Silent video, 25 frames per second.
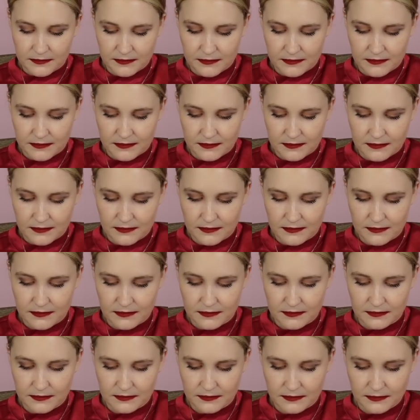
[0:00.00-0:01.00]

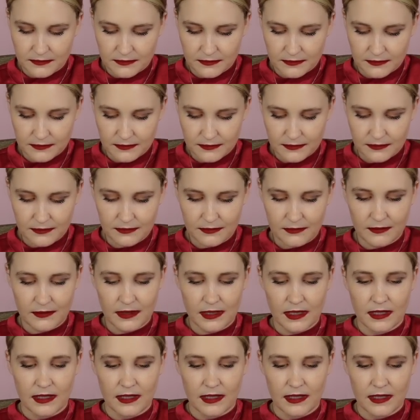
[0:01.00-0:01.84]
(no one is talking)